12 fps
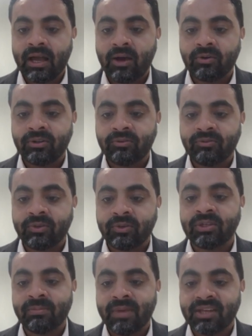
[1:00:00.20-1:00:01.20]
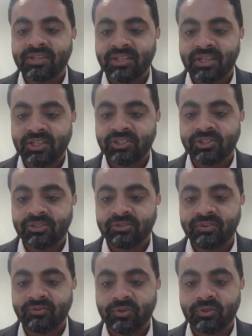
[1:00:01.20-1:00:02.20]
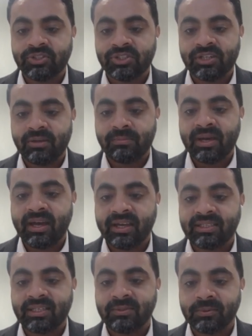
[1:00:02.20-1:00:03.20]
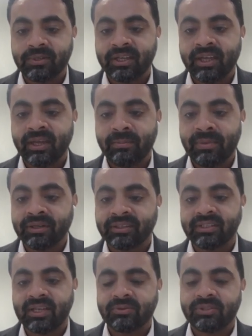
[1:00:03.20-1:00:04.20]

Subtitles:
How do you view the imaginations of devotion and piety working among the Dhow